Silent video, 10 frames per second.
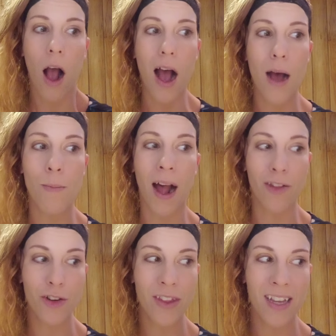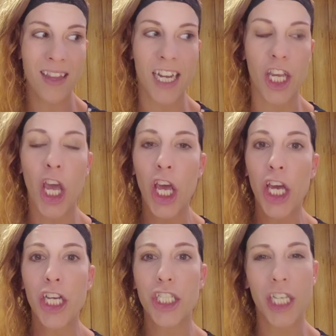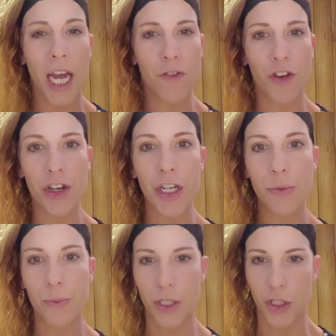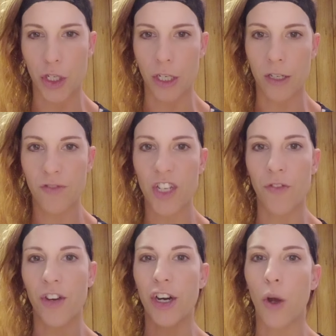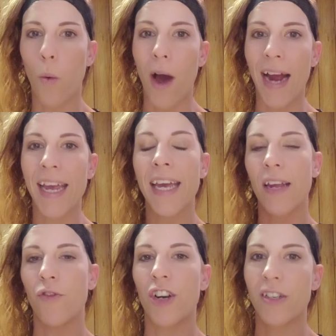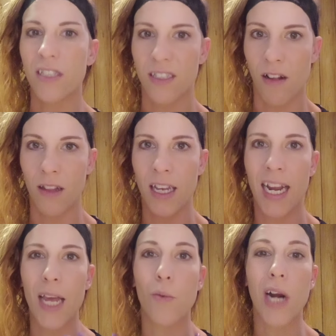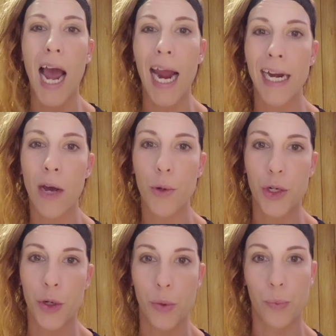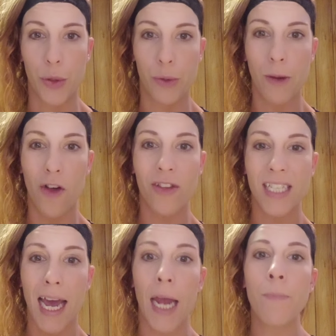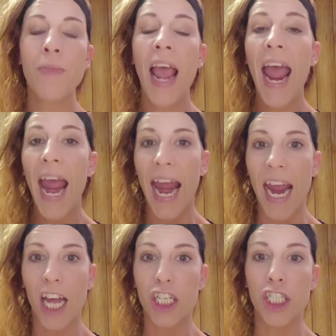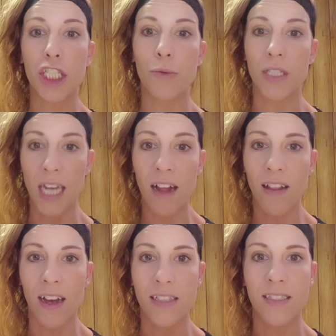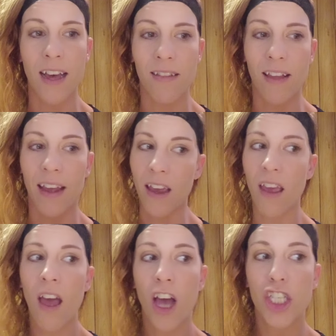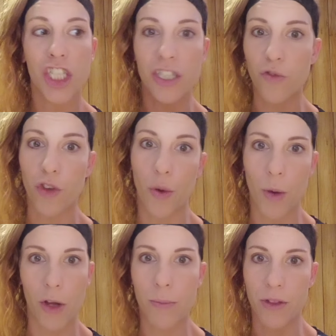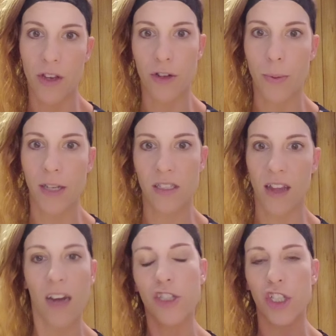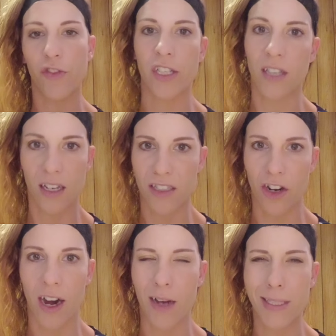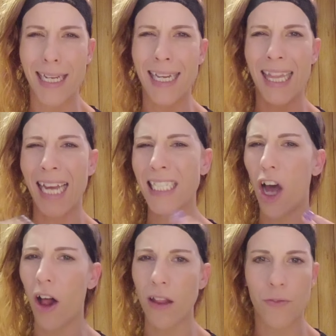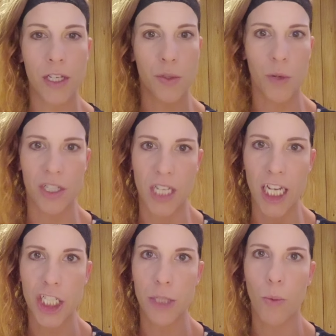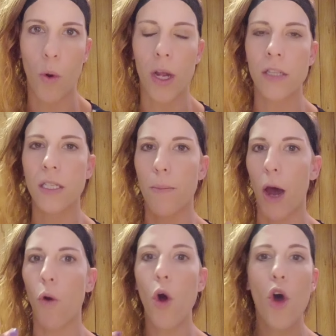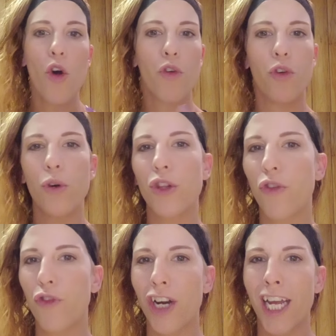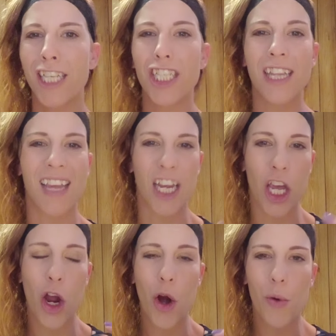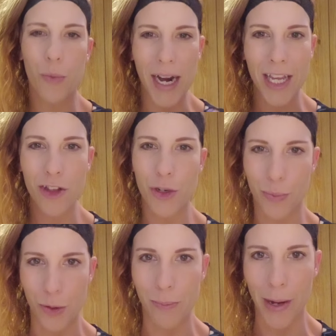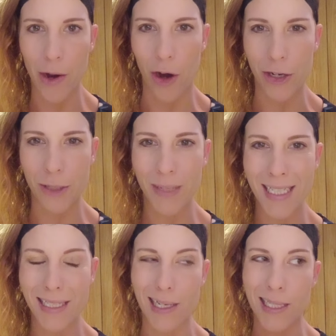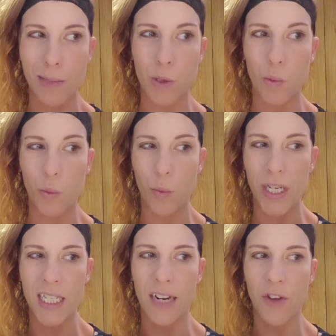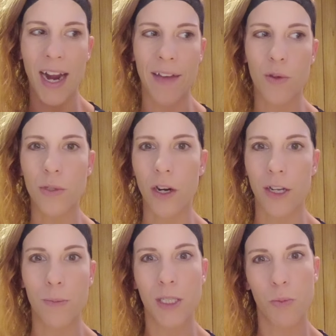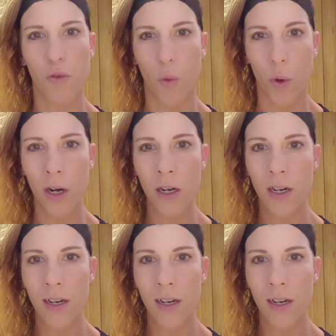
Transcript: Other than like she got very reserved and very quiet and very sullen and would hide out in her room all the time. And she would tell us that, like, she doesn't feel welcome in the other parts of the house. She feels like it's our house. And it led to all of these weird tension points about food in the fridge and, like, regular roommate arguments, except we never had those arguments before.